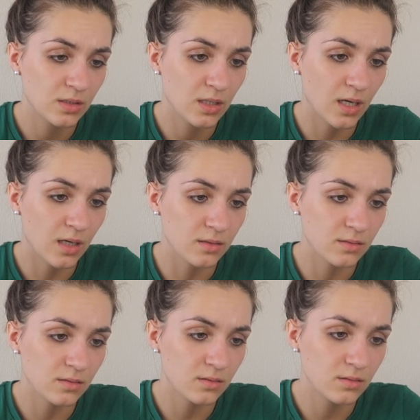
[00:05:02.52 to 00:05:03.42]

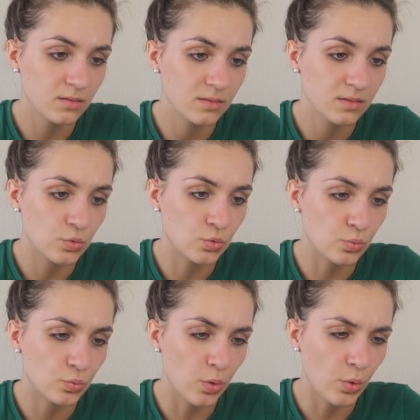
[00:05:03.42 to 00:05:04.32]
Connell.
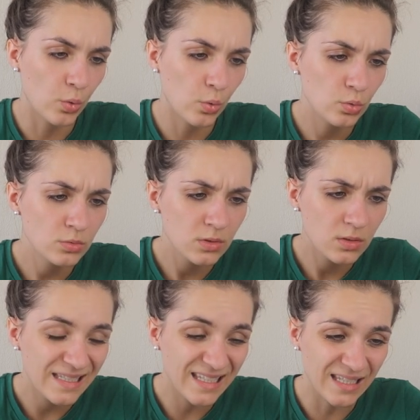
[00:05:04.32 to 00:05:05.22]
Drow.
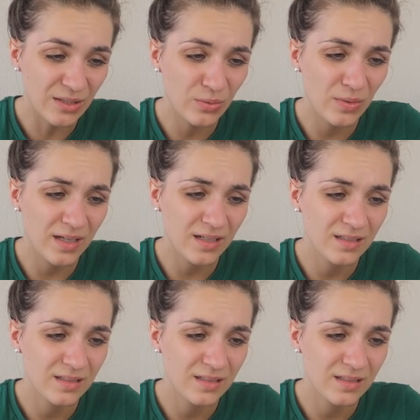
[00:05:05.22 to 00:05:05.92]
quinoa.